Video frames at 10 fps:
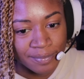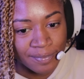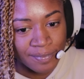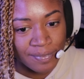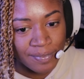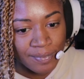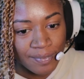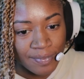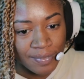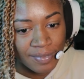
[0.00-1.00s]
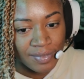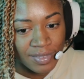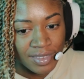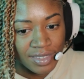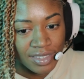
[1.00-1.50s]

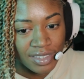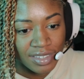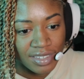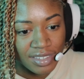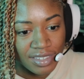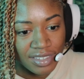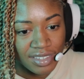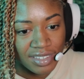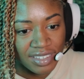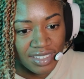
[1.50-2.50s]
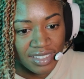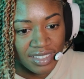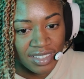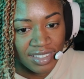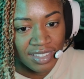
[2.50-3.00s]

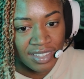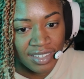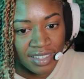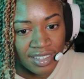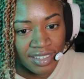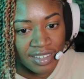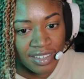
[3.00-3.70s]
[no speech]